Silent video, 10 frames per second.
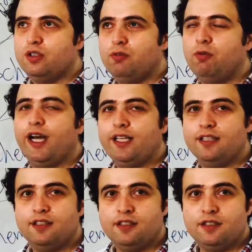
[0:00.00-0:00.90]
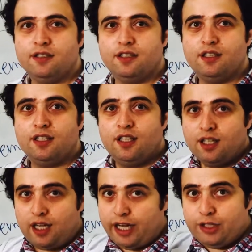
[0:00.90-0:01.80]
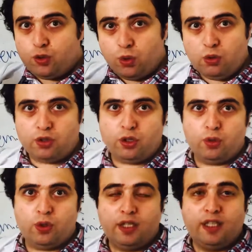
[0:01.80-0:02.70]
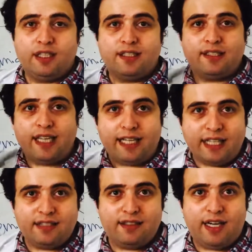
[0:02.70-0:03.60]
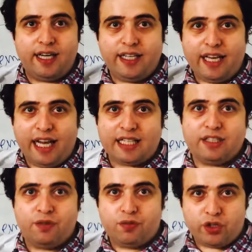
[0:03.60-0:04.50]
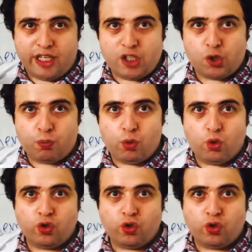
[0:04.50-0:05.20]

Why? I told you, secondary active transport